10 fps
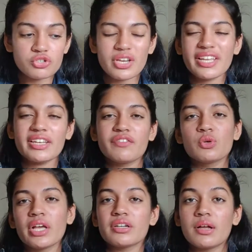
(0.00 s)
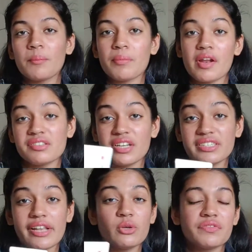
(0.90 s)
so that I can give you like a comparison
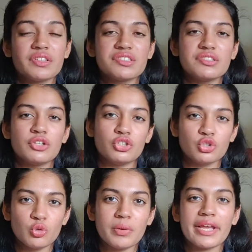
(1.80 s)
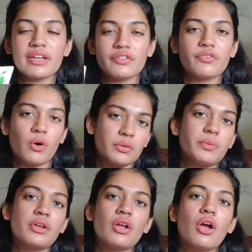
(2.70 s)
and tell you if this is a dupe, like an
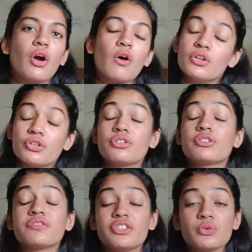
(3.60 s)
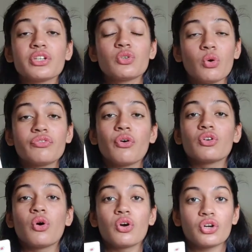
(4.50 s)
affordable alternative that you can go
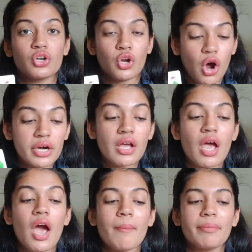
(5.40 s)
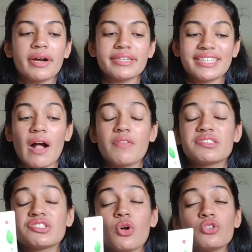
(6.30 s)
for or not. But yeah,
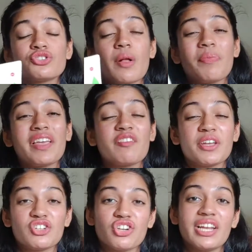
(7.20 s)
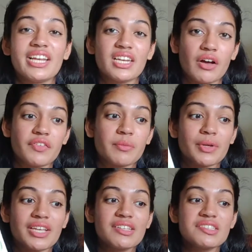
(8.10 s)
this is also something I've been really loving,
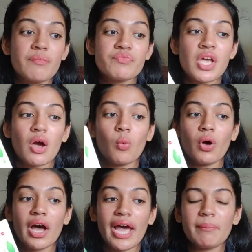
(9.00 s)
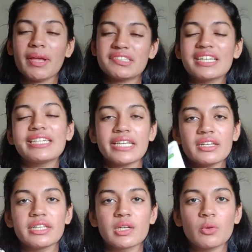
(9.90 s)
because I basically
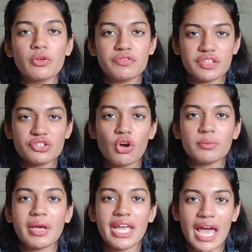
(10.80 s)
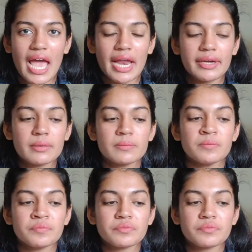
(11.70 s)
take a little bit of this on my hand